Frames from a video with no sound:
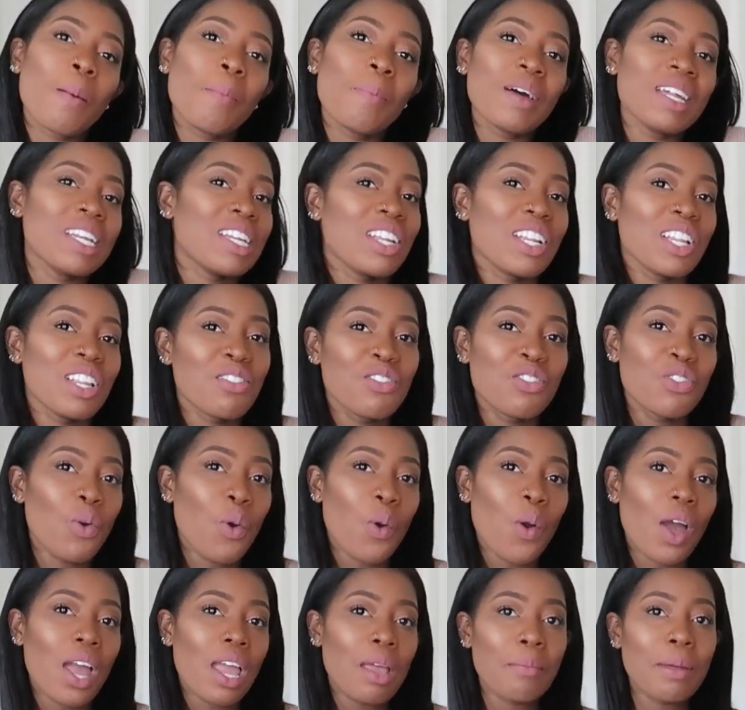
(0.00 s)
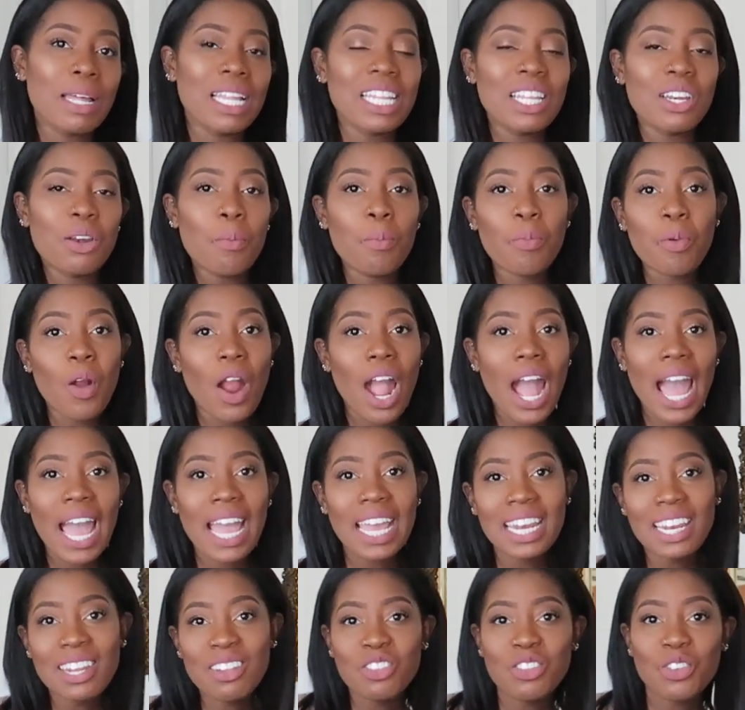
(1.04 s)
bundle of joy, my little
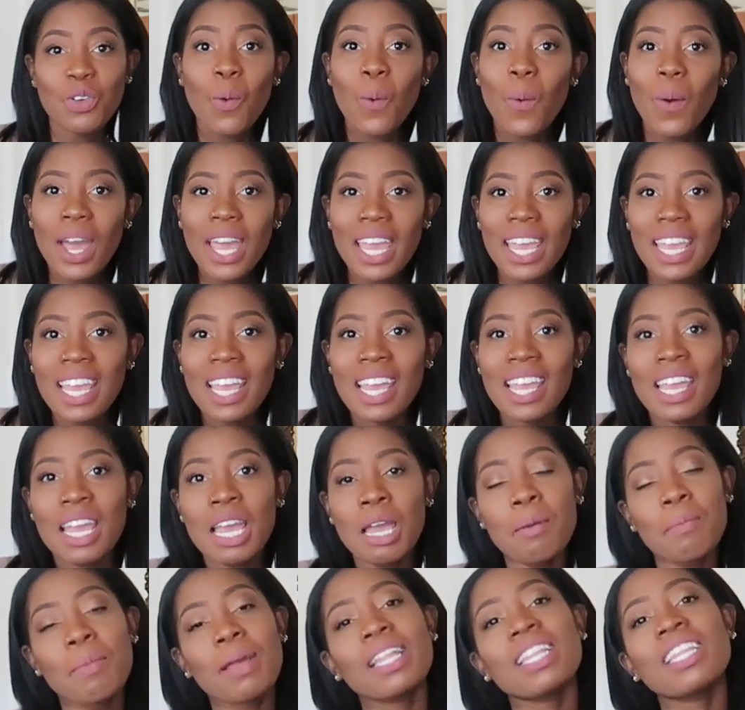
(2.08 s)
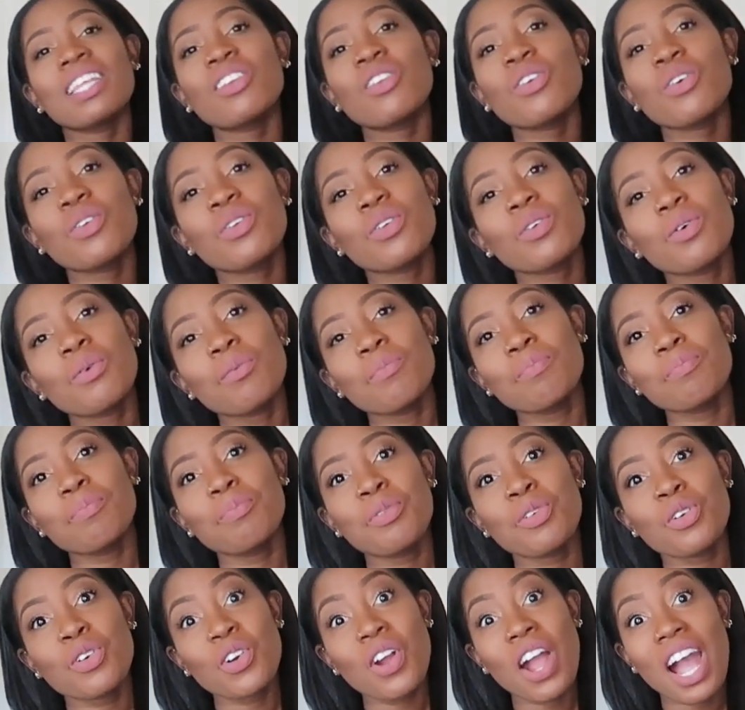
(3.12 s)
pride and joy, my little
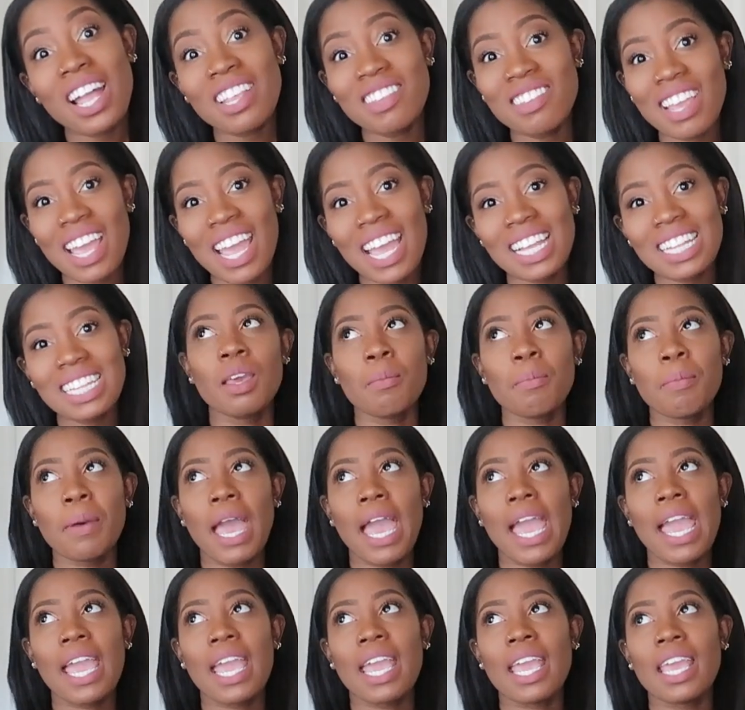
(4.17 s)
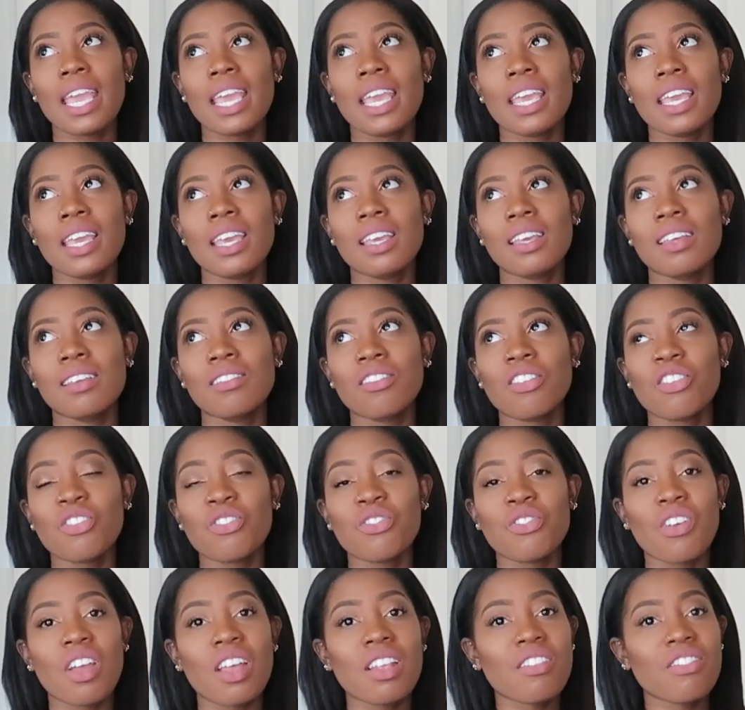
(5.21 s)
project. My
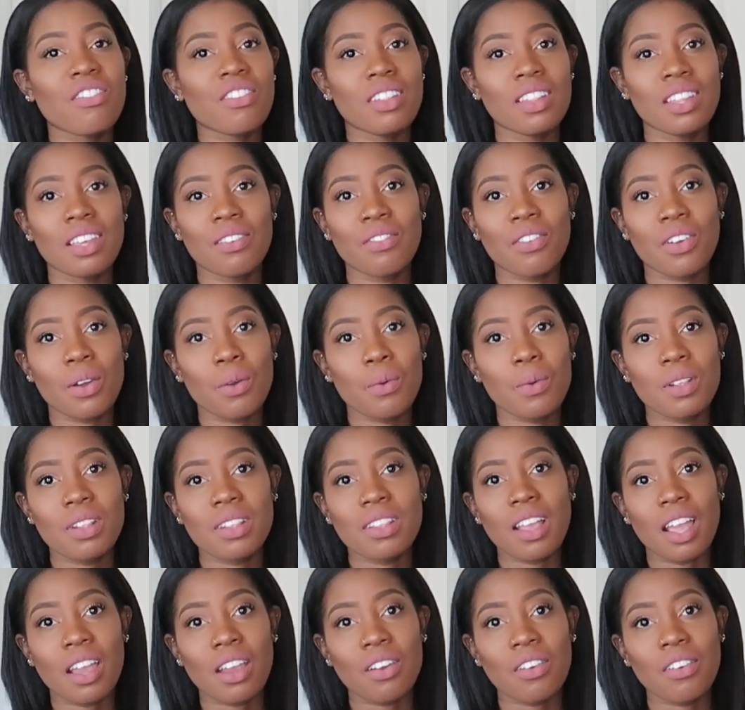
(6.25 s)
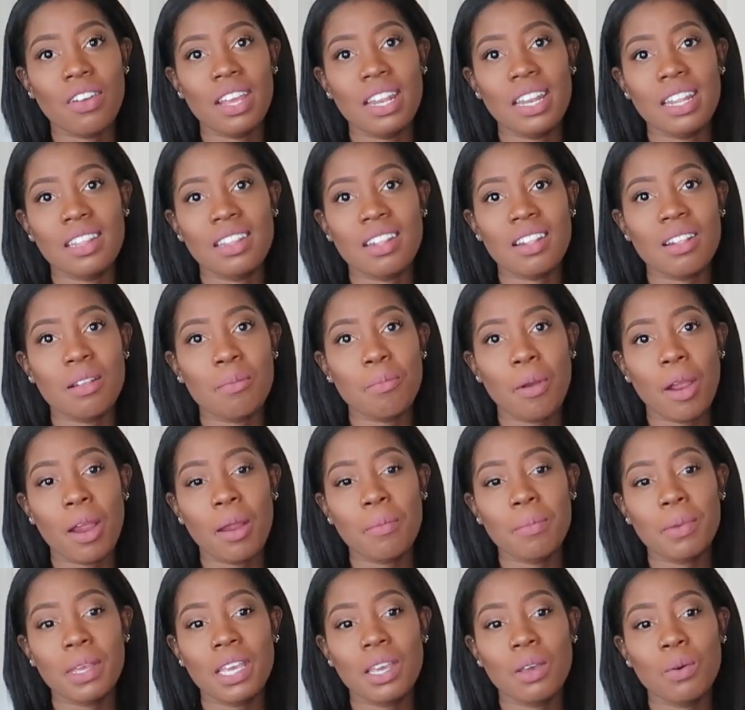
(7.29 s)
stress reliever was decorating this
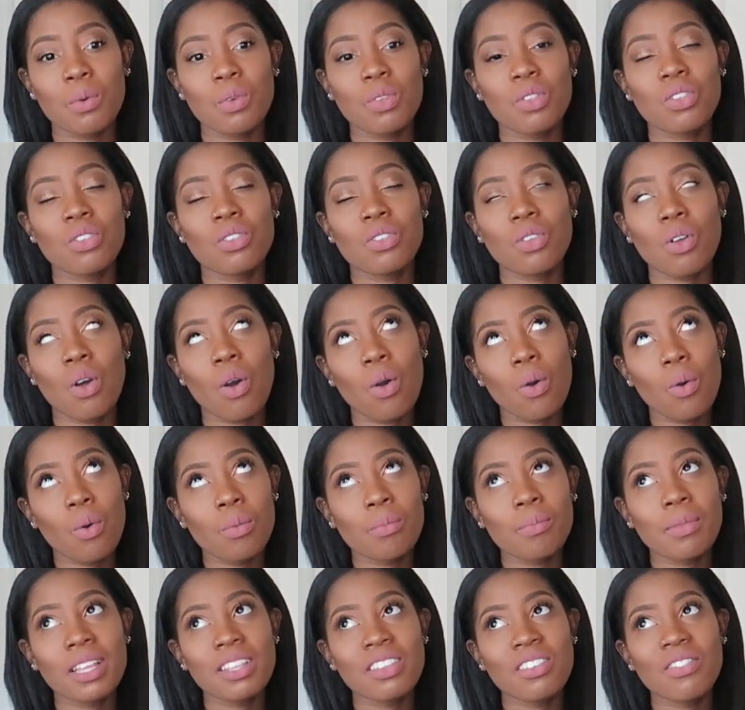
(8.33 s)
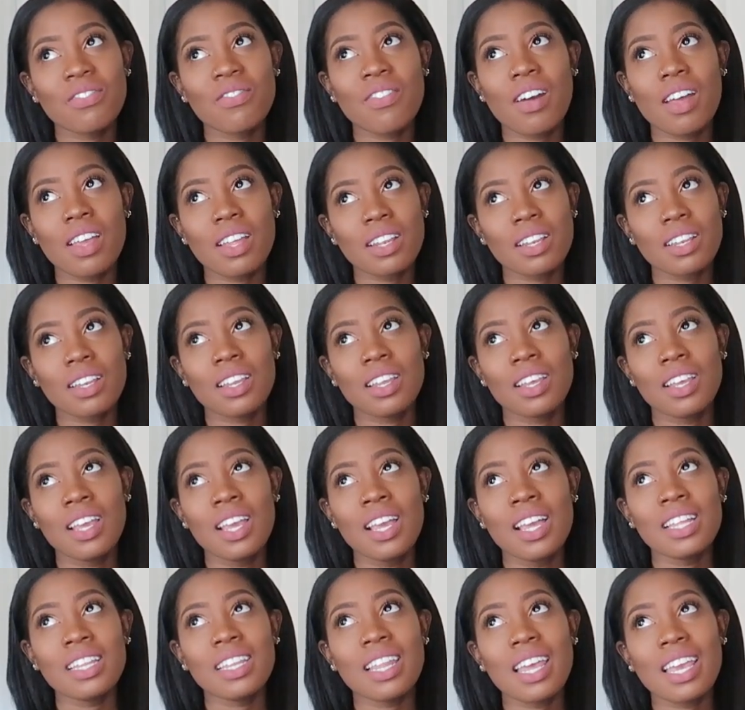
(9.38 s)
apartment. It was so much fun.
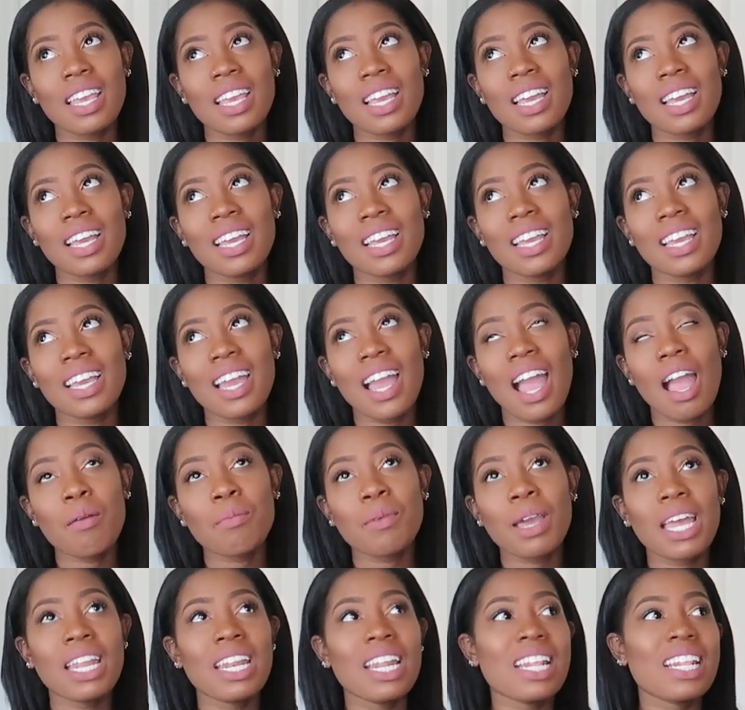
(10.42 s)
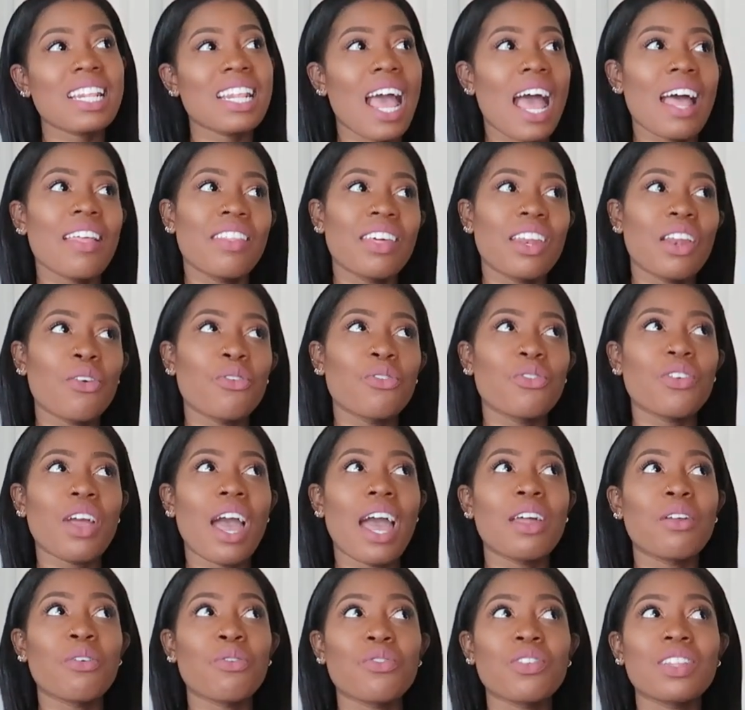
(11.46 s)
Like, I'm kind of sad that
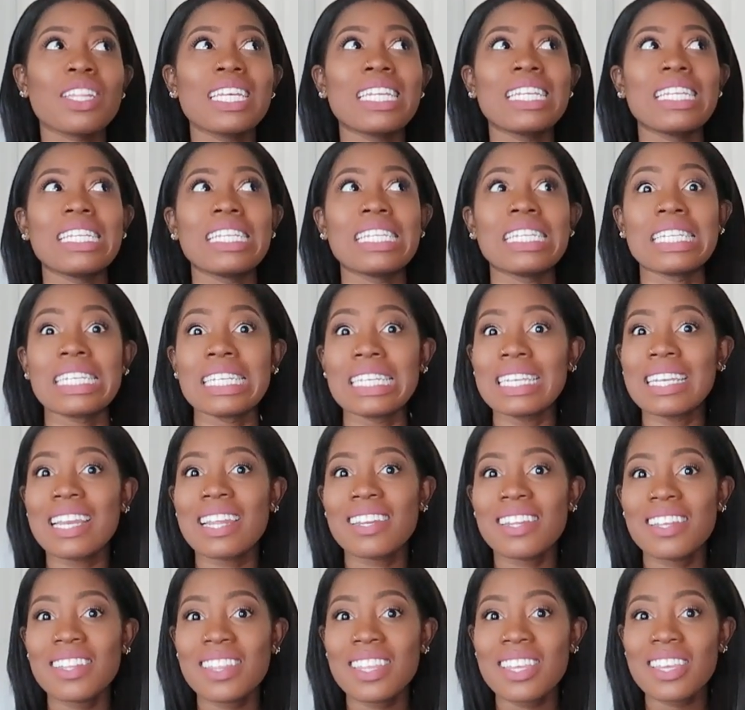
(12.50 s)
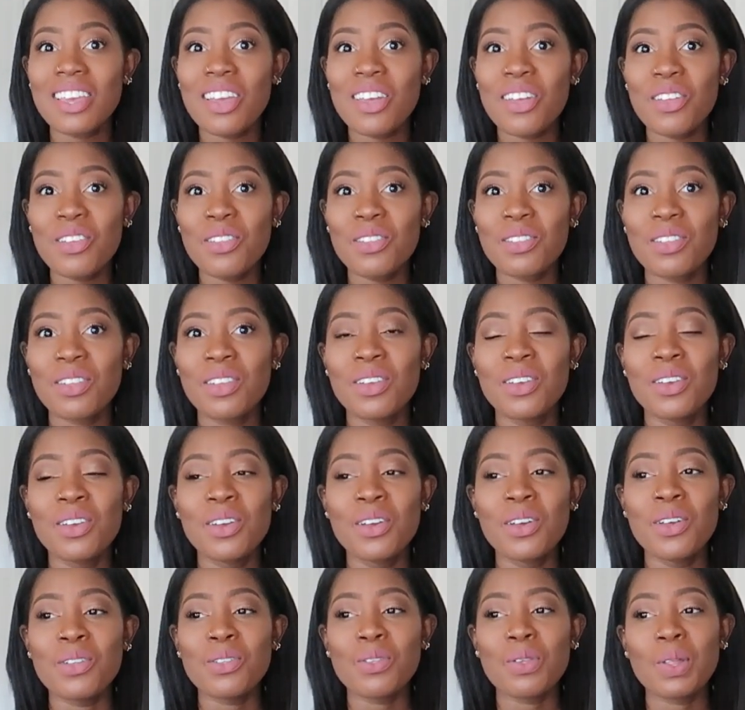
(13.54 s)
I don't really need anything else.
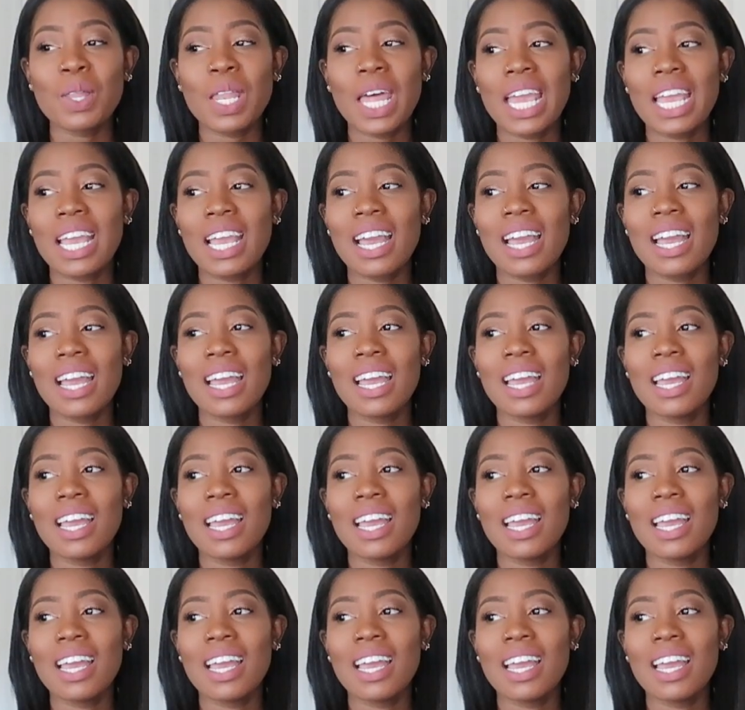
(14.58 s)
So like,